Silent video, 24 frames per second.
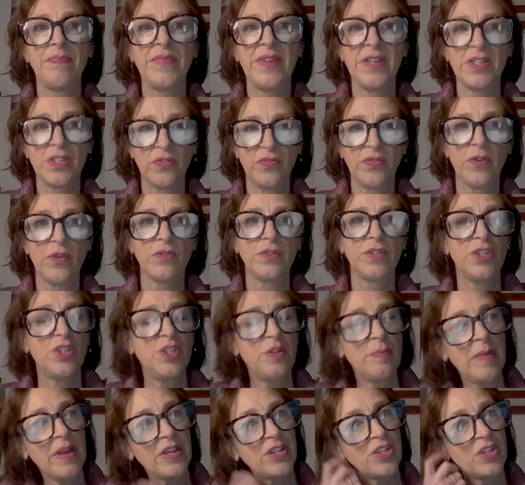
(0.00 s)
These are folks,
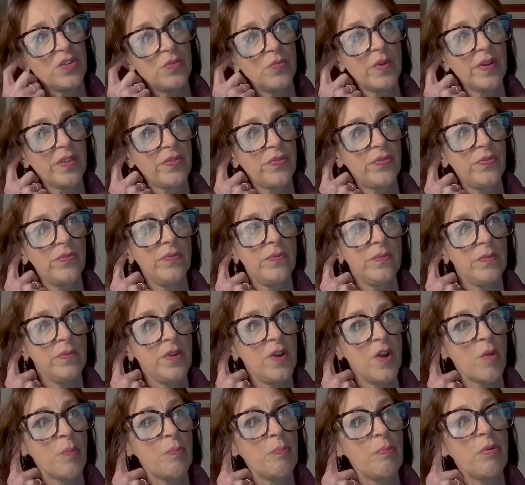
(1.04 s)
as you mentioned, with,
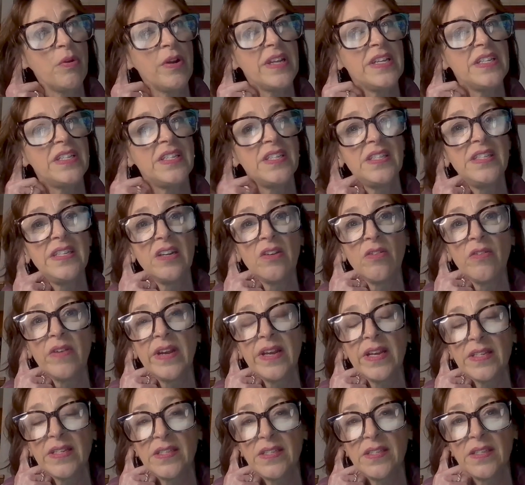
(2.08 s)
pretty
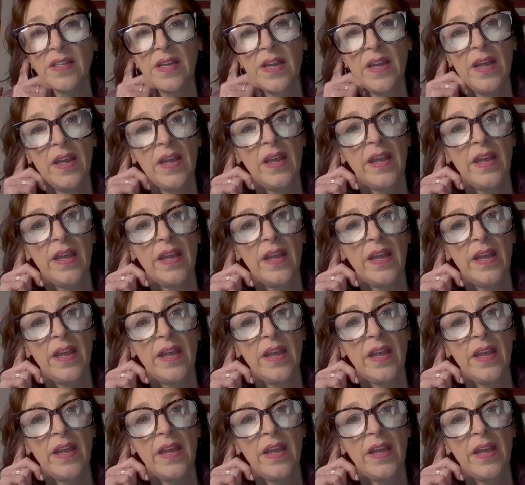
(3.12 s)
serious